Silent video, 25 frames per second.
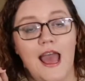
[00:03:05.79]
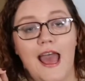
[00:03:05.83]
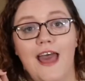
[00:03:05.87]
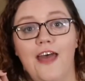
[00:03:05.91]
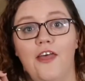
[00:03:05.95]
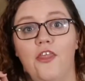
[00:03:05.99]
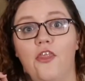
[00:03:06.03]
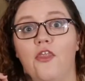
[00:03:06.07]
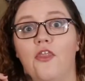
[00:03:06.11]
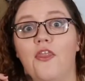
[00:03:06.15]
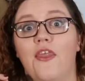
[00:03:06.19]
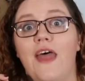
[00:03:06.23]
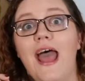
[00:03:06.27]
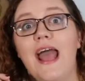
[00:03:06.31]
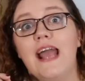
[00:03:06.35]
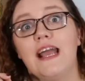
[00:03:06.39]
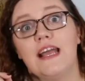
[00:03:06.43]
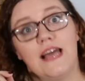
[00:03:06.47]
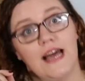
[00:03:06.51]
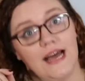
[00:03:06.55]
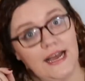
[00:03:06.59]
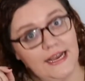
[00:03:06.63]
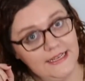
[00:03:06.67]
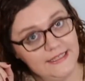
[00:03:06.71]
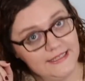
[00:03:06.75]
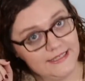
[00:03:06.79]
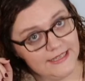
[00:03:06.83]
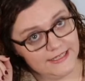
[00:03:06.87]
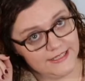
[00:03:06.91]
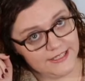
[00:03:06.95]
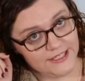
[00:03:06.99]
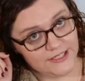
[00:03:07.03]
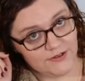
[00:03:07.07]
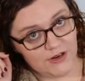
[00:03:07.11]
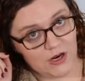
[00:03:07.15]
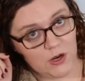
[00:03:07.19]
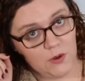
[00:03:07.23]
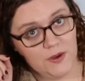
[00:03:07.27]
And that guy
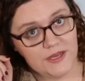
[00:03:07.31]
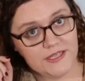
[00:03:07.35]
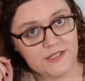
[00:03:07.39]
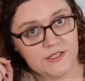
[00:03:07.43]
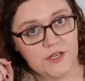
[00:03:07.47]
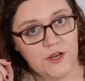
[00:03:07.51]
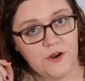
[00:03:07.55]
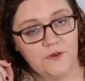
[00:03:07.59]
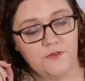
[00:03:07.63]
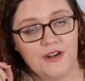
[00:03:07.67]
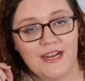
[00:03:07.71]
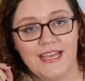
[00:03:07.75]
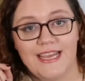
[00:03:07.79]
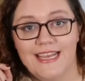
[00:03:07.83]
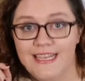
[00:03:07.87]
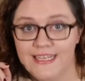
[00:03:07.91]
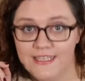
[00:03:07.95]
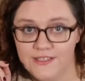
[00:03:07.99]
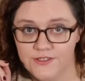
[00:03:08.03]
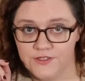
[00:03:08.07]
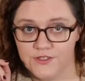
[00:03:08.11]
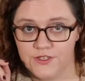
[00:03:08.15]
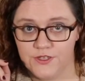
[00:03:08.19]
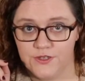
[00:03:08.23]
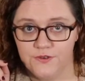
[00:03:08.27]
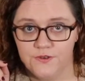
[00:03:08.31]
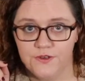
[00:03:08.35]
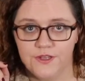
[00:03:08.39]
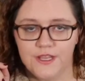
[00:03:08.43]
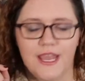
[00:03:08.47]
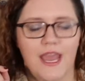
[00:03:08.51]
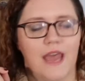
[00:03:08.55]
sends the request over to his dude,